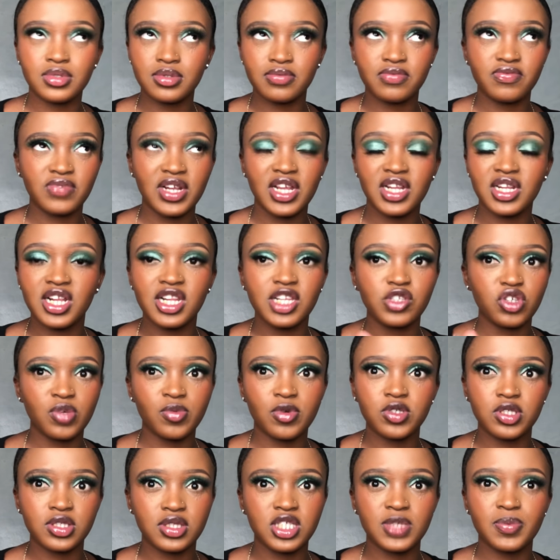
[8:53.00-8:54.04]
really job
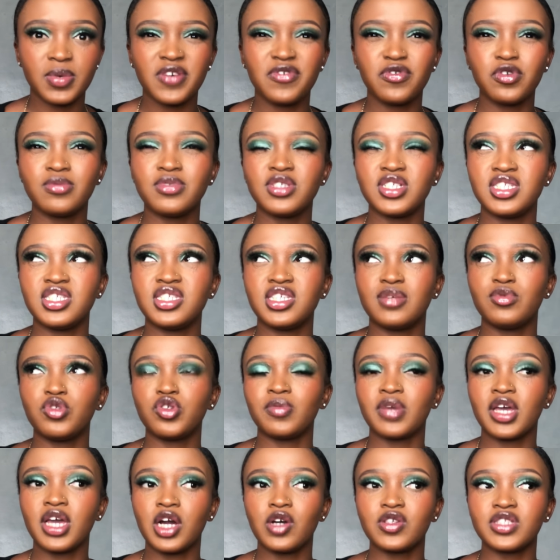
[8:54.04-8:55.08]
with this perfume, Tracy came to my
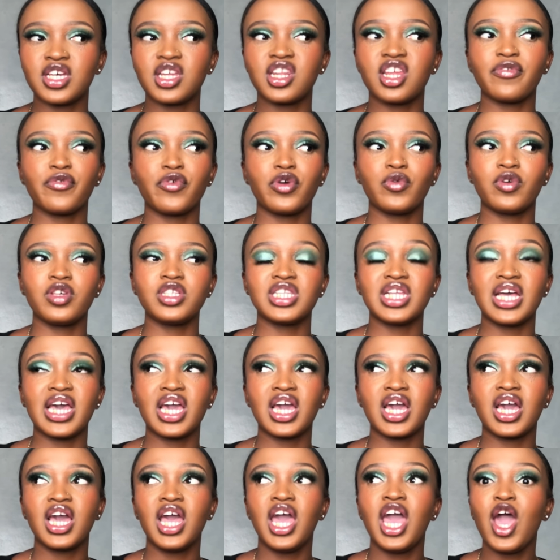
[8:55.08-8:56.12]
house, and everyone was like,
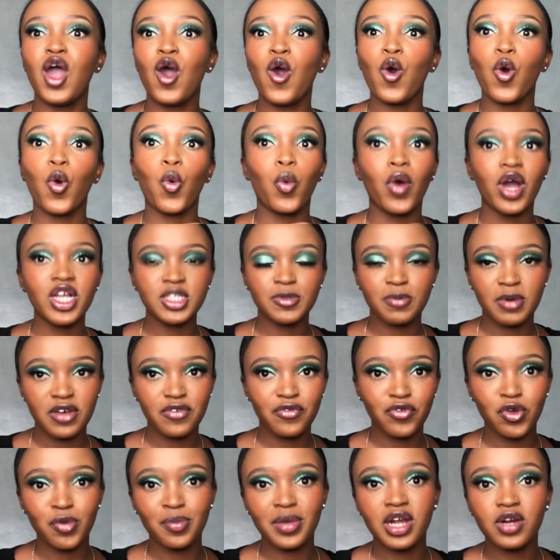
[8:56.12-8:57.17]
what
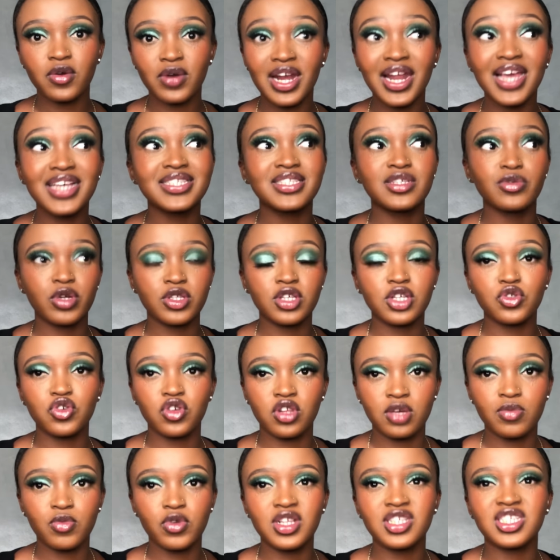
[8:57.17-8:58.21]
perfume? I like, see what I told
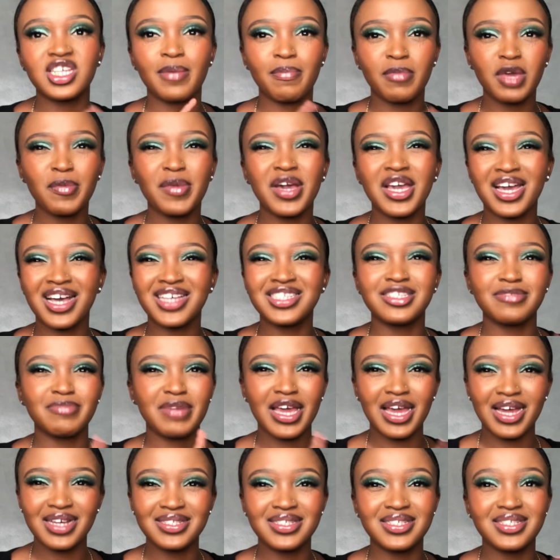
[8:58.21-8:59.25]
him, Muliza. Me, my cousin, my
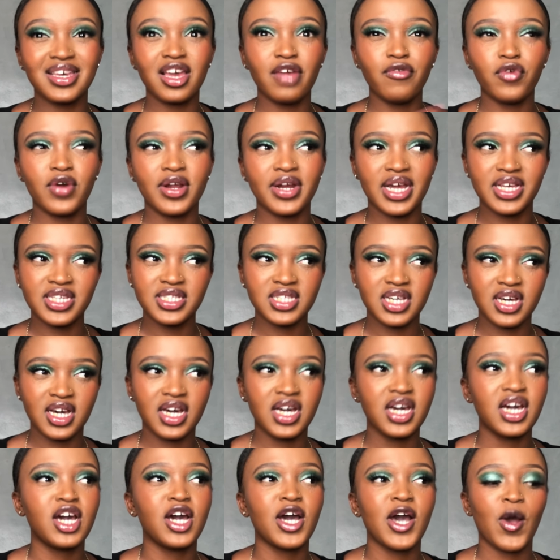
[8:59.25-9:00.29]
auntie, everyone asked her,
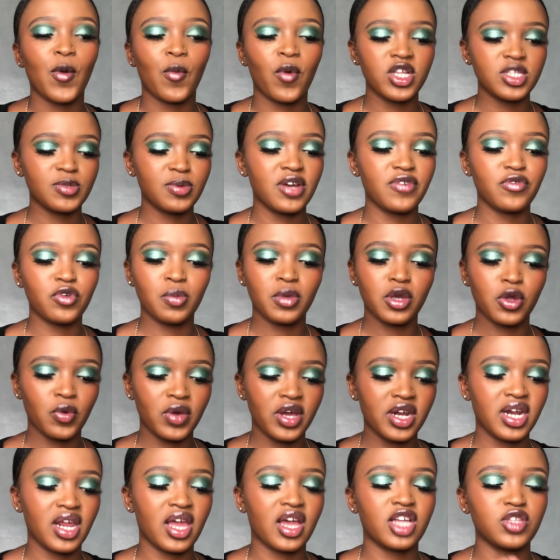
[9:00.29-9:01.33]
what perfume are you
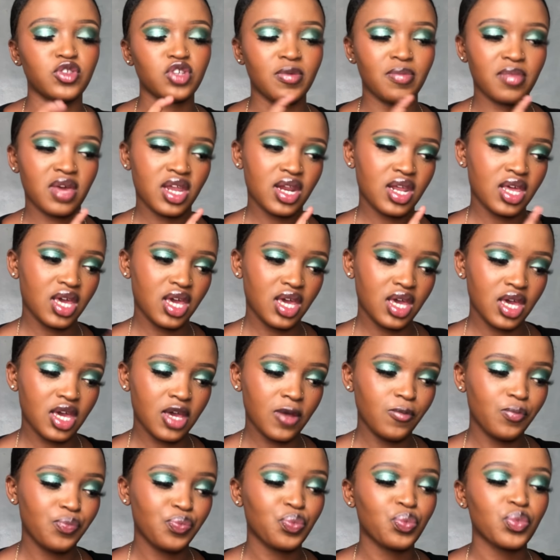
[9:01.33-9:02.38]
wearing?
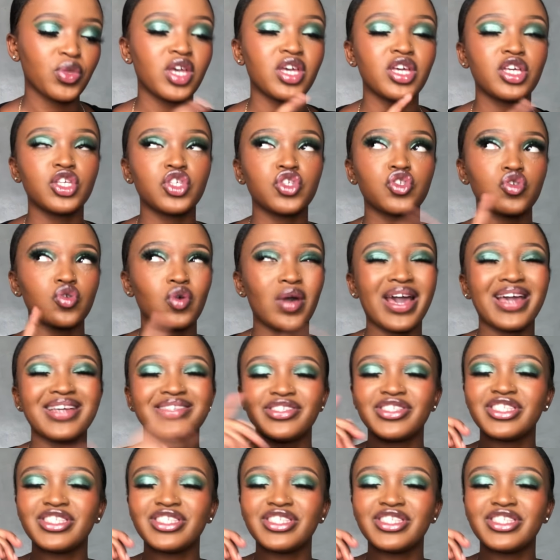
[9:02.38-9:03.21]
So I